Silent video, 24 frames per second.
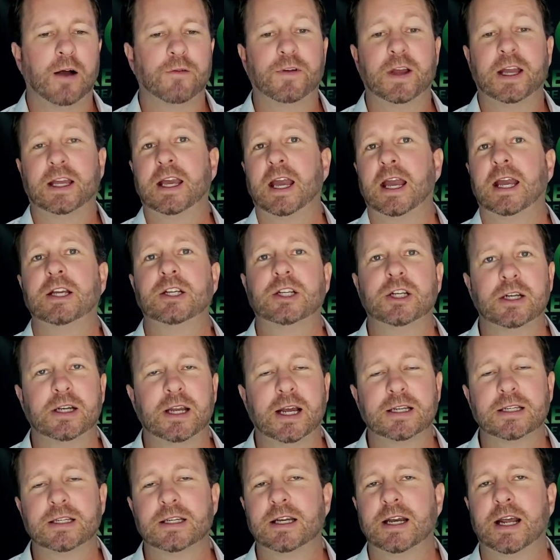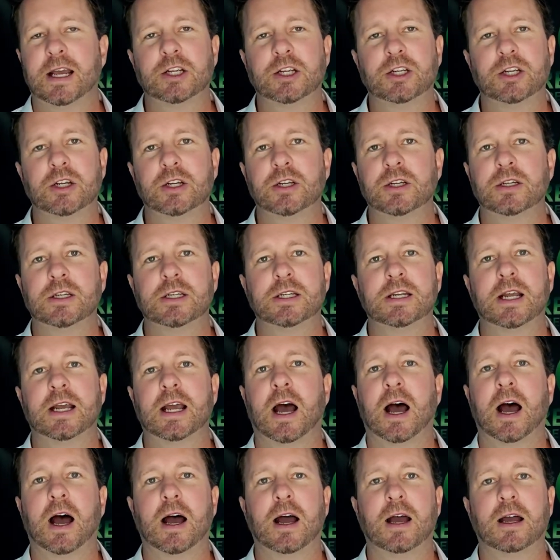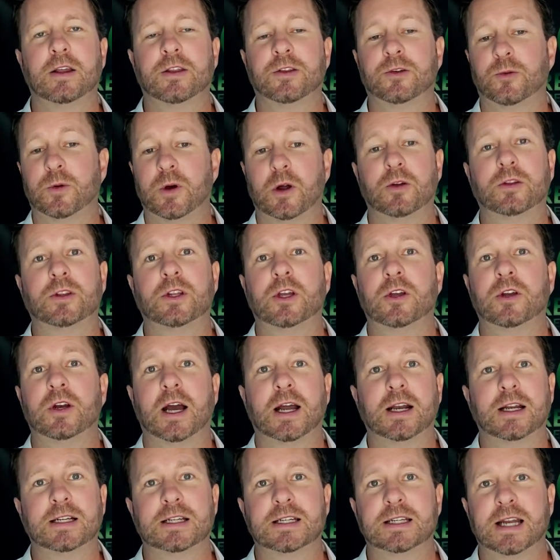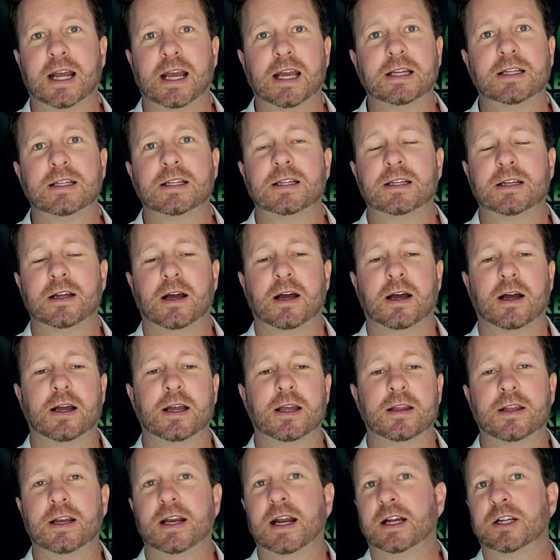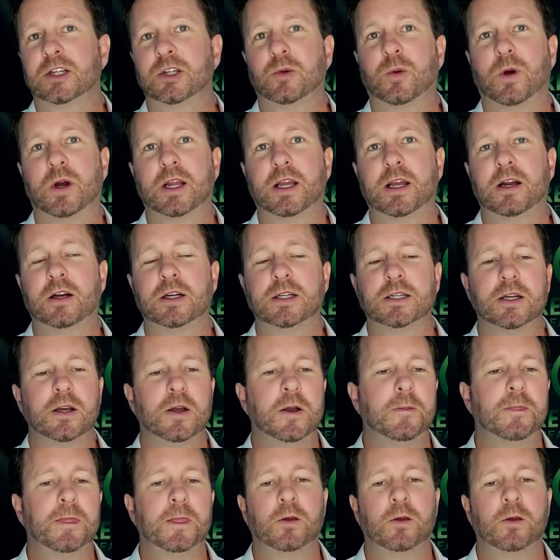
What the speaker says: vacation destinations throughout the United States in the next 20 years.